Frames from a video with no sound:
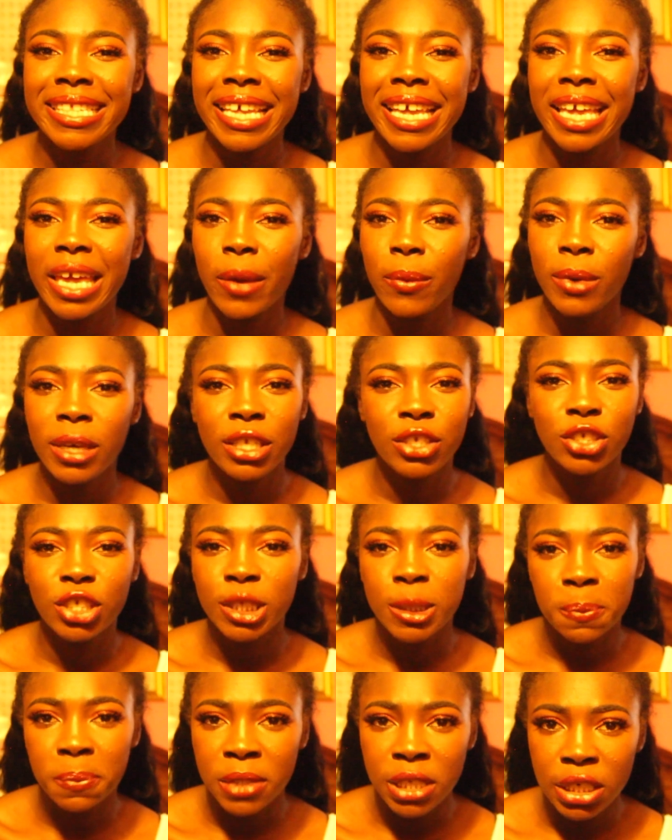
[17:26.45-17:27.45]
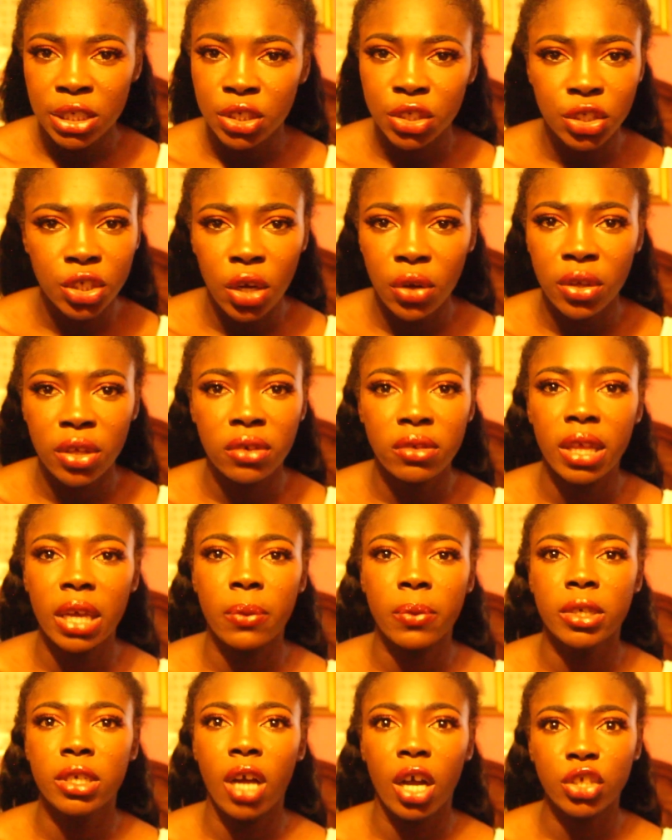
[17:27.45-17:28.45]
Like, can we just please show you?
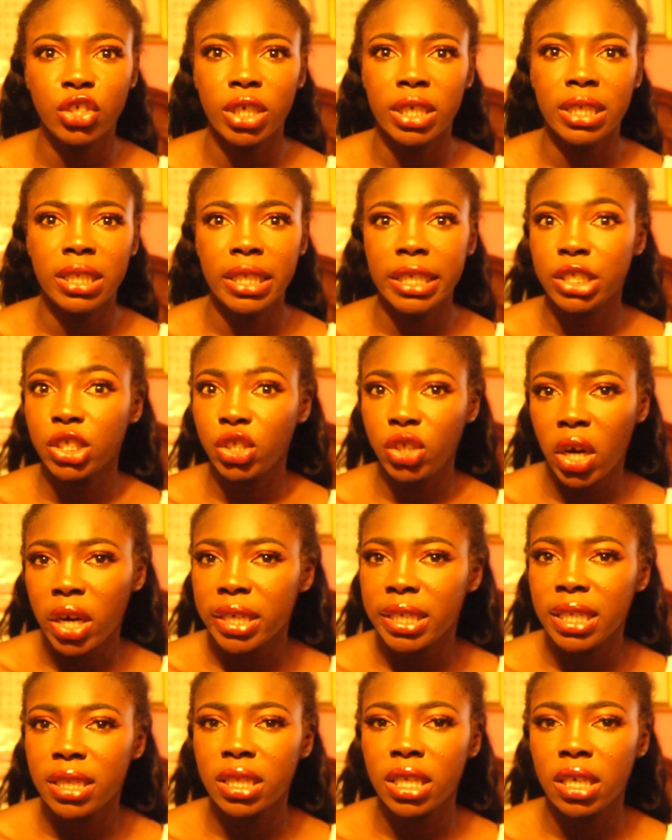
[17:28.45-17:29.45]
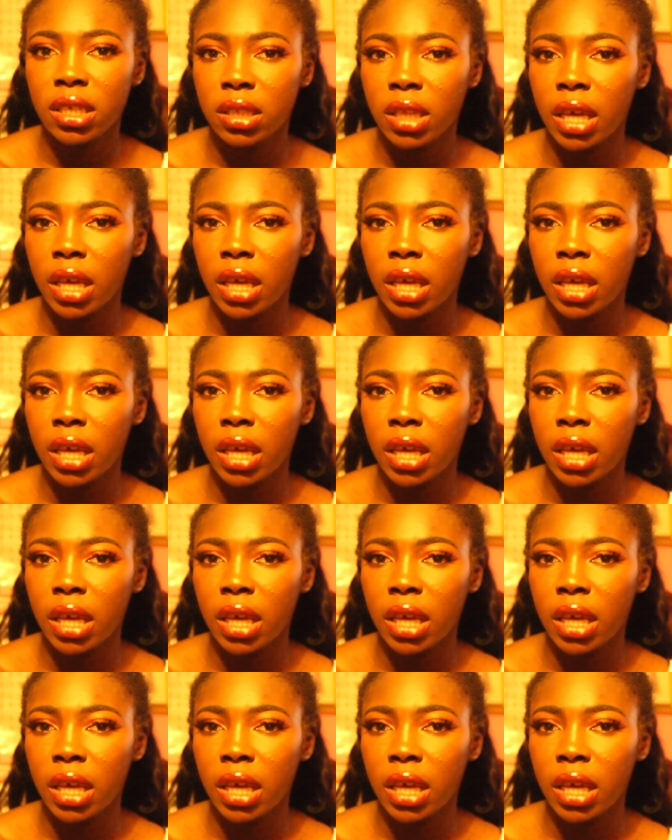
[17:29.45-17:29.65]
Like, we're not trying to like start anything.